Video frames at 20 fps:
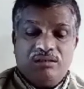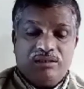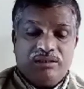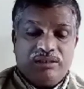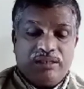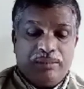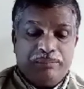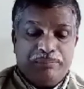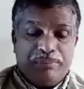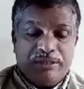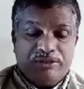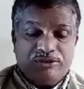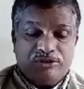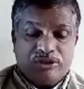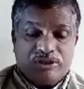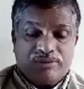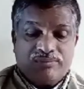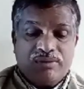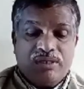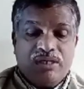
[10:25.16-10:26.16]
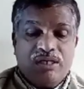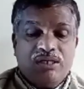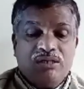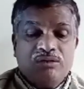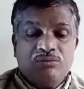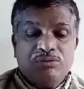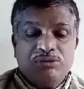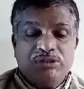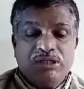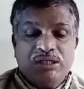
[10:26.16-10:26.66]
temperature.
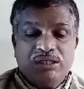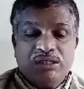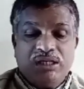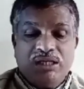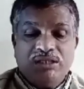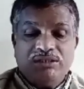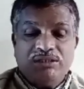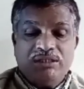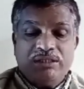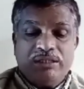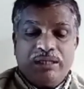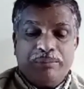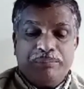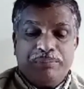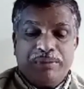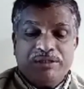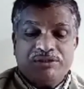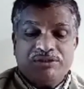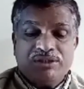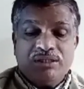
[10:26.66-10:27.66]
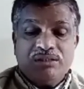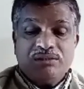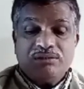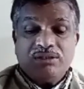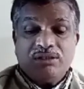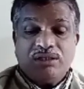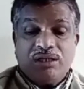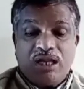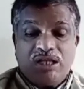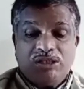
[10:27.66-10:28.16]
With increase in temperature,
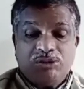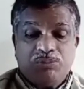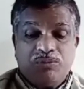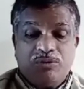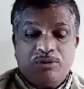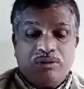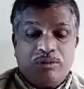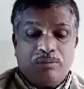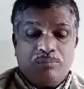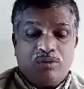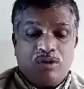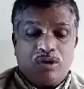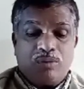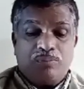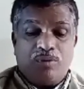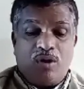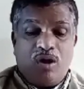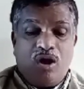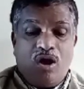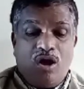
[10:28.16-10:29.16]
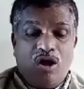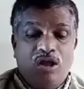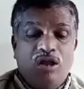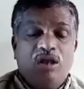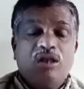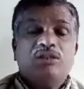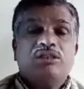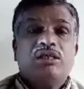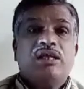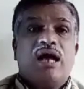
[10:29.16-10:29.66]
the transport number of
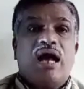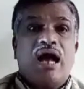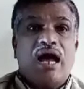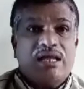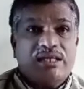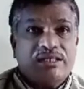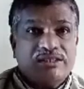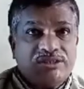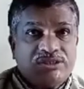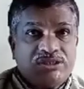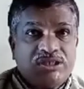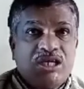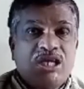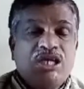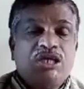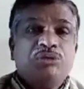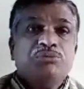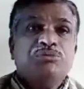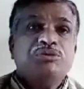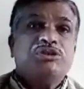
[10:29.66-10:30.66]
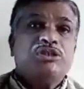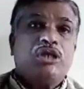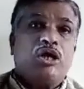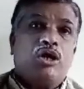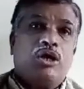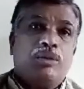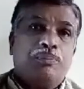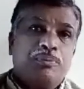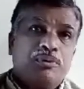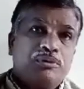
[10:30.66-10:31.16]
all the ions which
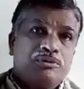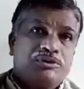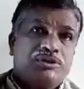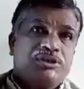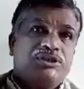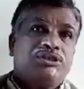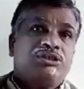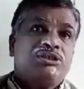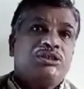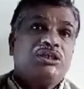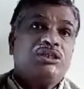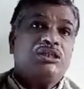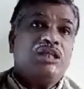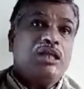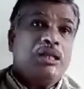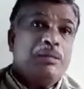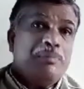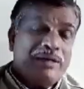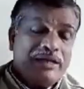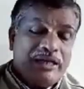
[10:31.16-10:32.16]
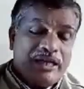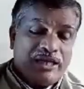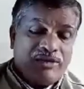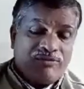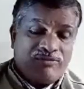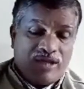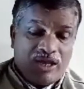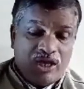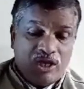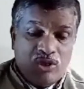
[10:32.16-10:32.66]
approaches the limiting
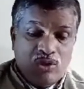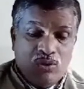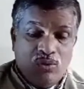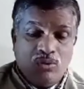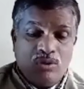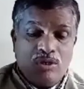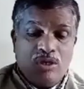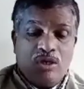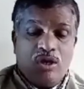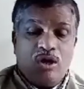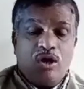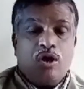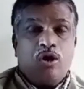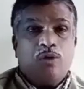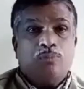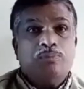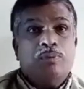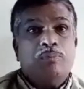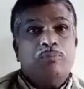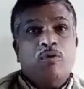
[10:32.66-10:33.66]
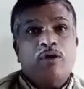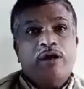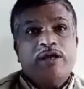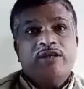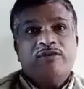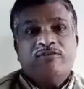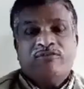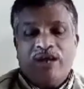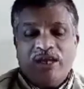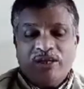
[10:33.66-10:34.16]
value of
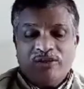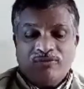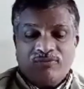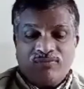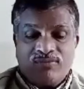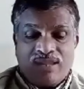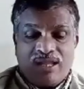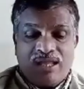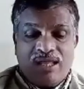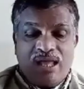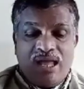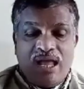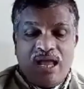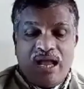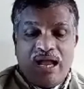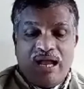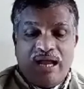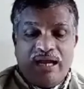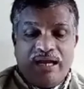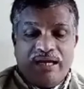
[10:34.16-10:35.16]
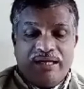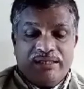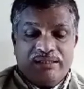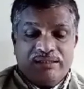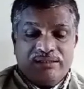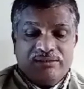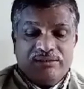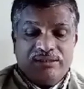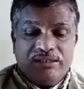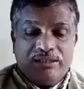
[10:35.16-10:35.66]
0.5, and
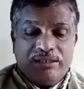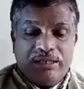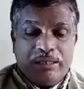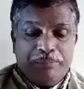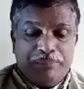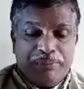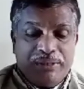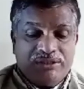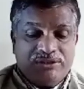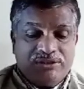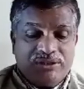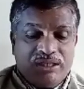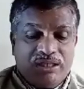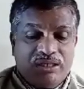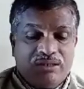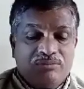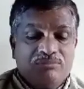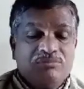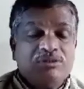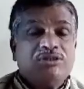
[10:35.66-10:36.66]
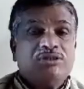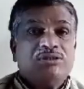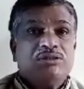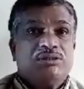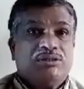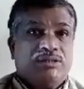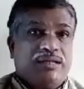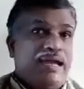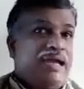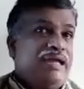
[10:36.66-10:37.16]
the temperature which
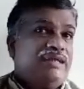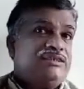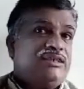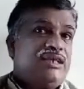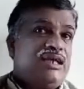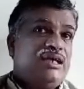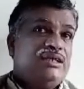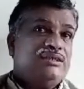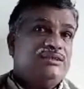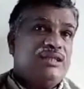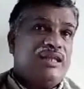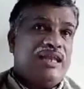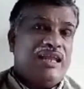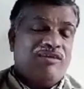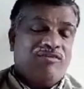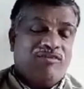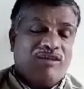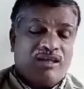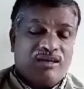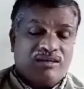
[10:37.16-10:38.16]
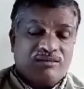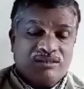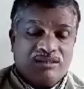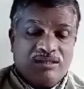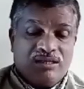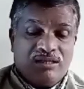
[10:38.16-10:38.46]
acts as a leveler